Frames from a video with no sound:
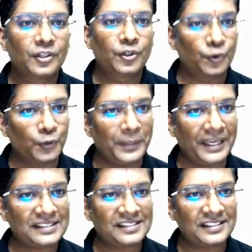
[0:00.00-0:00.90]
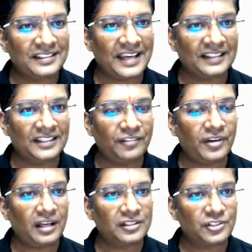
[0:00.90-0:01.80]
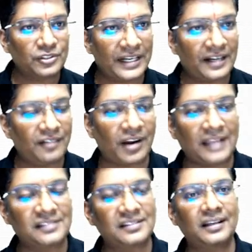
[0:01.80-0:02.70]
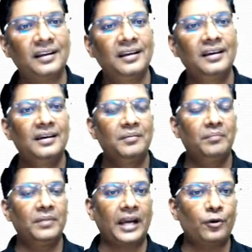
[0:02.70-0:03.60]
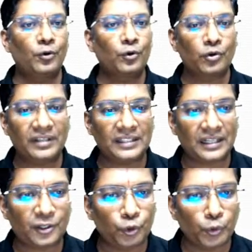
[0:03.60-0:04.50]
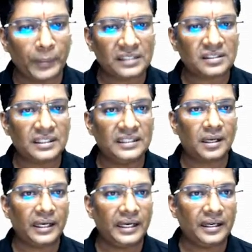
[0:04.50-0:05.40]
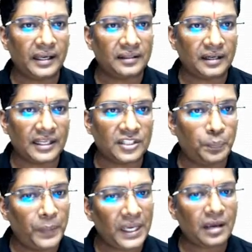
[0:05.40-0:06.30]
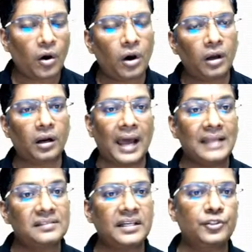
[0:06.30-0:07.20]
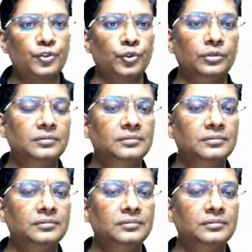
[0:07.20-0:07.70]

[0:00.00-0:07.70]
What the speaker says: Two means, yeah, Divya also said one answer, but I don't know whether 2 means either it is B or answer is 2.